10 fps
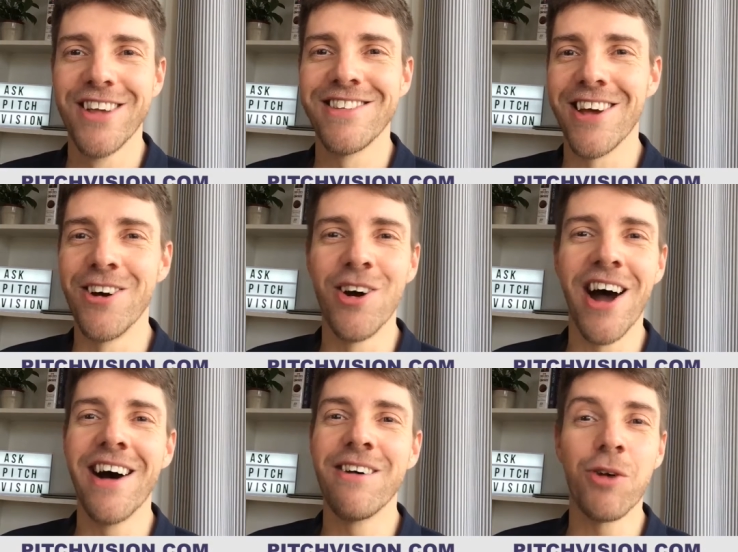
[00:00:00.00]
So
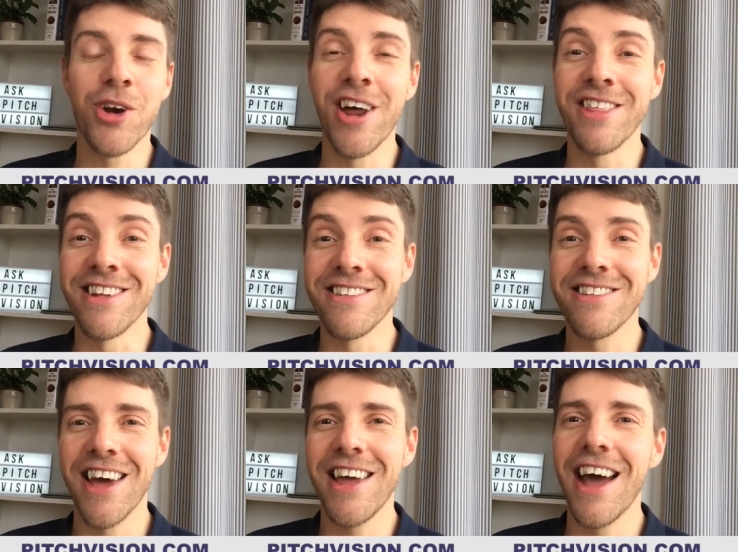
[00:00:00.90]
what a great thing to
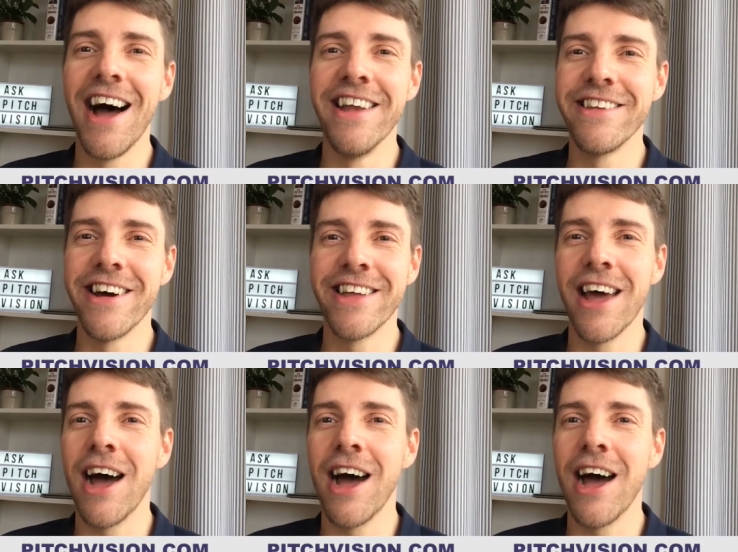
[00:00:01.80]
say. And yeah,